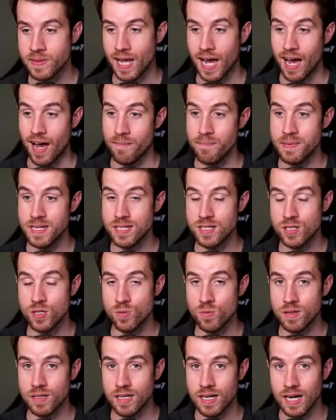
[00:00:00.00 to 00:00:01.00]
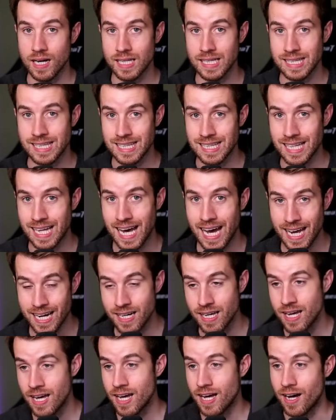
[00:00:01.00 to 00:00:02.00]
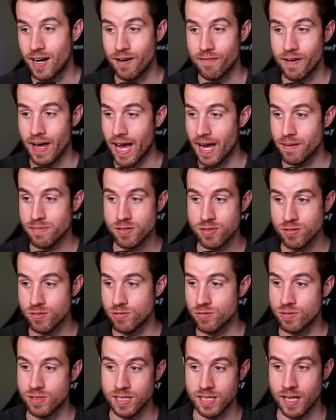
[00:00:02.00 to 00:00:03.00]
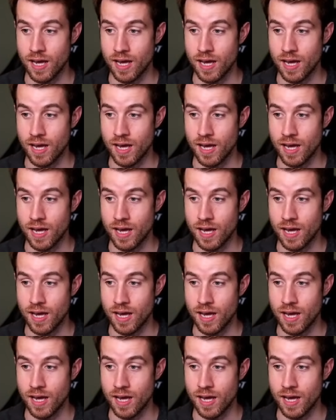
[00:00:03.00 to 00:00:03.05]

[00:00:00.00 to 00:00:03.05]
I've been doing a lot of absolutely,